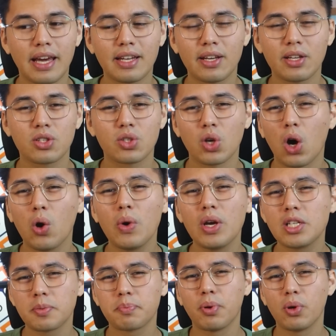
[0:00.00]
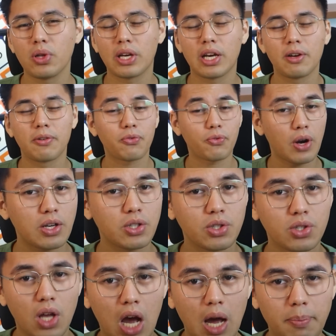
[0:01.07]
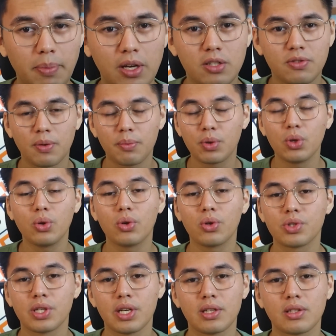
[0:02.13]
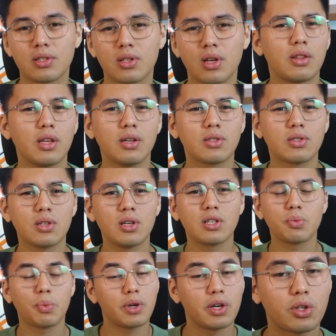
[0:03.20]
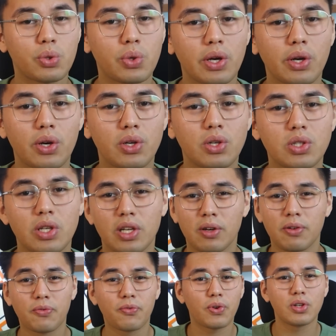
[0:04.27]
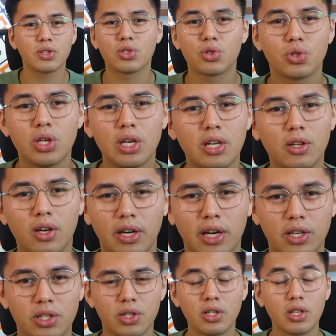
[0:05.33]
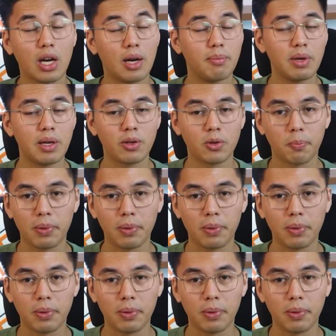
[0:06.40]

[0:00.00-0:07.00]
that it's always pulling in fresh topics from Google Sheets. This is where the triggers and the first sheet connection come into